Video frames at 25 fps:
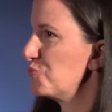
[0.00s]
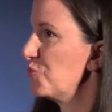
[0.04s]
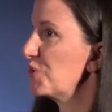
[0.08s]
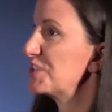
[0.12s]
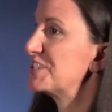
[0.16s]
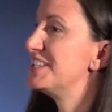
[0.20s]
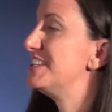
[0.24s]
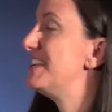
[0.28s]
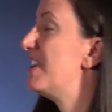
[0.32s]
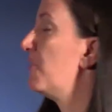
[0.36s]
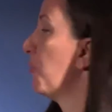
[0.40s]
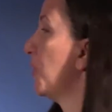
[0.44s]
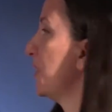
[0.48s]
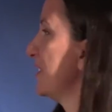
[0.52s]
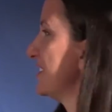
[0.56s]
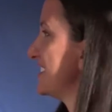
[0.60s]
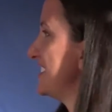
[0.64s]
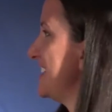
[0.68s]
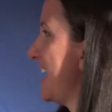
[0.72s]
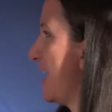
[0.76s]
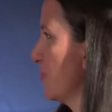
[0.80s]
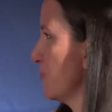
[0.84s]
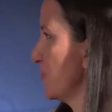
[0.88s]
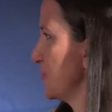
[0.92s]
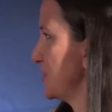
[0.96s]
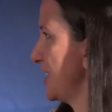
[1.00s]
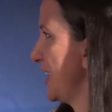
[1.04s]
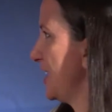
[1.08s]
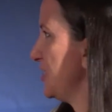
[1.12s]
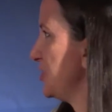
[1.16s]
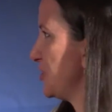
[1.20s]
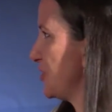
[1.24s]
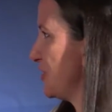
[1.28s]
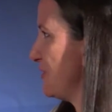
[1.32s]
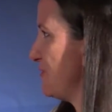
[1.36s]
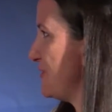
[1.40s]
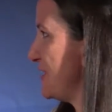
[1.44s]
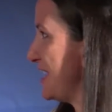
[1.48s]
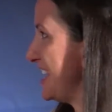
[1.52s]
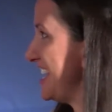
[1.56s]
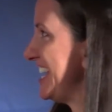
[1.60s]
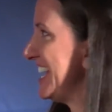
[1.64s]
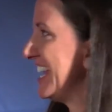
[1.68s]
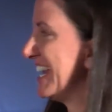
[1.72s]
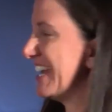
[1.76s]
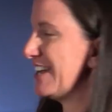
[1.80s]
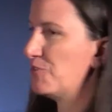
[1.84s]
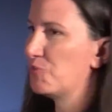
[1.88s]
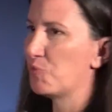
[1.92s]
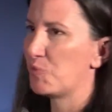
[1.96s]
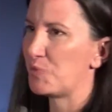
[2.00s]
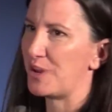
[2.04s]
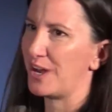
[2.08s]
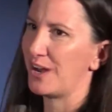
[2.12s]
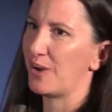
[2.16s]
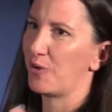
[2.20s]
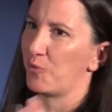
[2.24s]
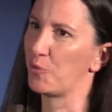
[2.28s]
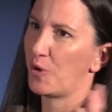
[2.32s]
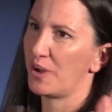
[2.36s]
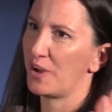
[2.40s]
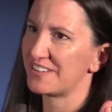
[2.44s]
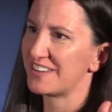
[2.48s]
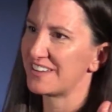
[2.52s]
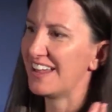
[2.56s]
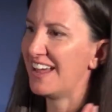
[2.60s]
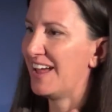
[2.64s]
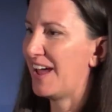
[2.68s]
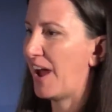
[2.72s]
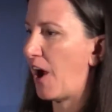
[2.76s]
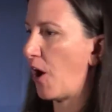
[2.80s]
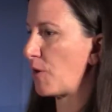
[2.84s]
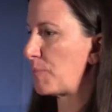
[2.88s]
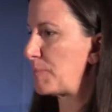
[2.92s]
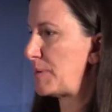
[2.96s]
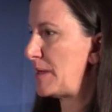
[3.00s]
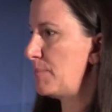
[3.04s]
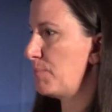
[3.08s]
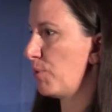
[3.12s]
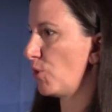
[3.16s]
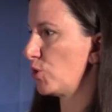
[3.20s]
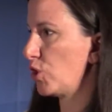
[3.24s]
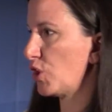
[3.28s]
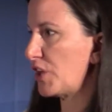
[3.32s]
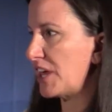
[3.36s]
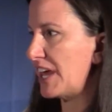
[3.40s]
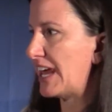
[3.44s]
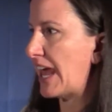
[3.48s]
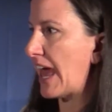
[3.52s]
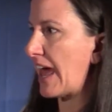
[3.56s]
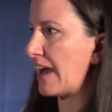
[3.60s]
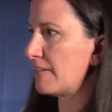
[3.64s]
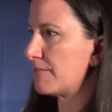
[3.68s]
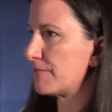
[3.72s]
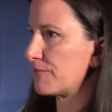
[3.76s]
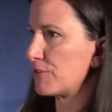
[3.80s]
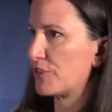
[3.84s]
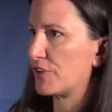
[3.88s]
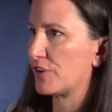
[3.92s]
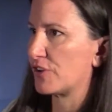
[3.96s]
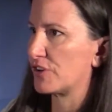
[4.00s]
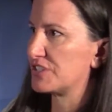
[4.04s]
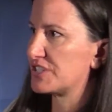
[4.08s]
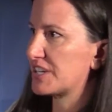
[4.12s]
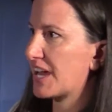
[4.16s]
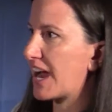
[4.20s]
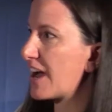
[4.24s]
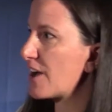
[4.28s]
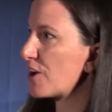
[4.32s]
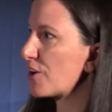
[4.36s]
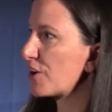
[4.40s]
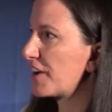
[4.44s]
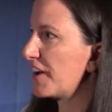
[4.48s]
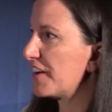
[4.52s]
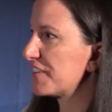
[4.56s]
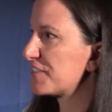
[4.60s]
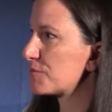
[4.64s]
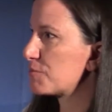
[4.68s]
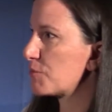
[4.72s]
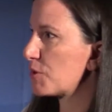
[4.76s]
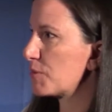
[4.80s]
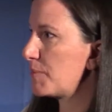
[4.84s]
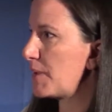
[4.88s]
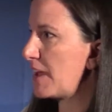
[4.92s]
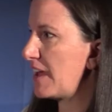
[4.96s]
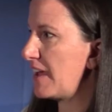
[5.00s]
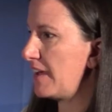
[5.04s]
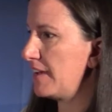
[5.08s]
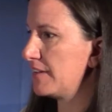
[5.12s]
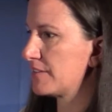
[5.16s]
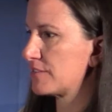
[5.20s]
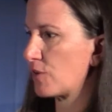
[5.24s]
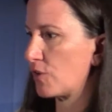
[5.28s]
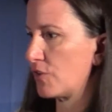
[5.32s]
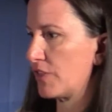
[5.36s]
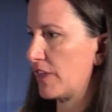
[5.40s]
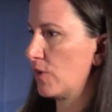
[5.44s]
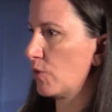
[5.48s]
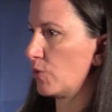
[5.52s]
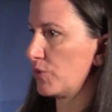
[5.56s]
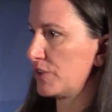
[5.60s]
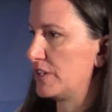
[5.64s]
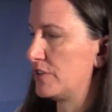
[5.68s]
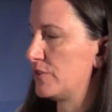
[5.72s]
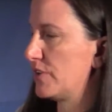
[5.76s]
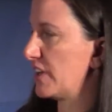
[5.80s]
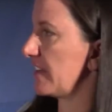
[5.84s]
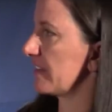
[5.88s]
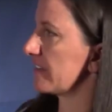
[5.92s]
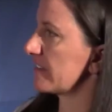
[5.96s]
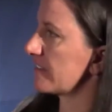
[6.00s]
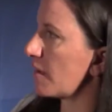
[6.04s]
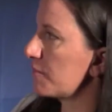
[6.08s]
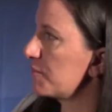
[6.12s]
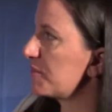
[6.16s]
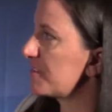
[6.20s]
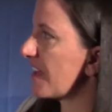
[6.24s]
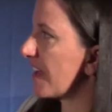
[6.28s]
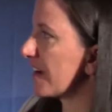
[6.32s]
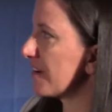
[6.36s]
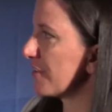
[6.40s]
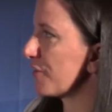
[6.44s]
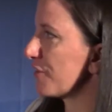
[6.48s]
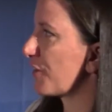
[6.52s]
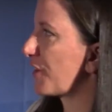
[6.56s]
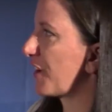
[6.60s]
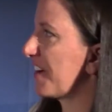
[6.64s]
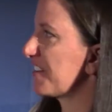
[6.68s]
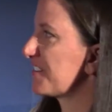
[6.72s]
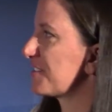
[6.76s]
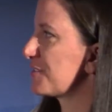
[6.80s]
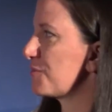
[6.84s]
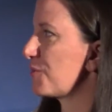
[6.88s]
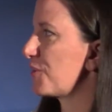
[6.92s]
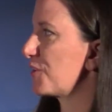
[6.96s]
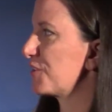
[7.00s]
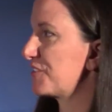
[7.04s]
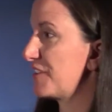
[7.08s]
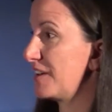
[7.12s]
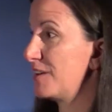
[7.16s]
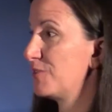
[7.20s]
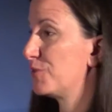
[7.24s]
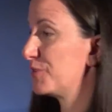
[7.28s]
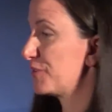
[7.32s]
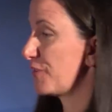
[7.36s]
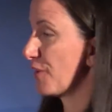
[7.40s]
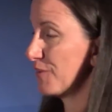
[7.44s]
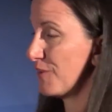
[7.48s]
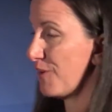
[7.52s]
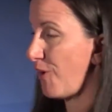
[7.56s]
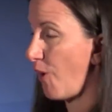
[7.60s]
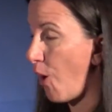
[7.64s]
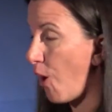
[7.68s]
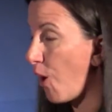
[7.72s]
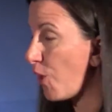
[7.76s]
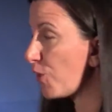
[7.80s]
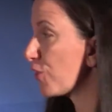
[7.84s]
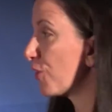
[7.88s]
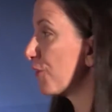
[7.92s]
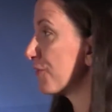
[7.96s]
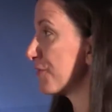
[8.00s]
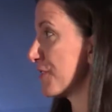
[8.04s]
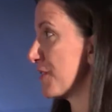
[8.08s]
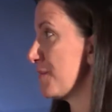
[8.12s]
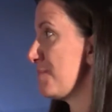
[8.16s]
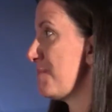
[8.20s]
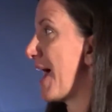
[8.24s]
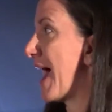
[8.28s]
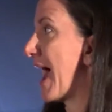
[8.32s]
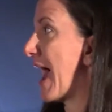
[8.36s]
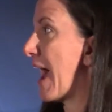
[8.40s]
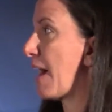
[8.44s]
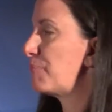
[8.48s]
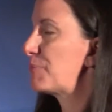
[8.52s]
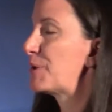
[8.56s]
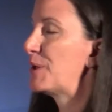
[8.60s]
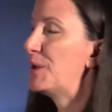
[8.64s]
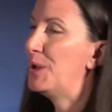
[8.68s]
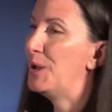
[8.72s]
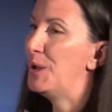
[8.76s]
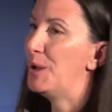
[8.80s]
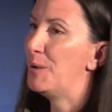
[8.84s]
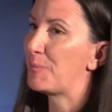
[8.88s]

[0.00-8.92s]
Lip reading: what does net retention mean? And, what are people looking at it for their entire customer base? Are they only doing a subset of their customers? And it was all over the map.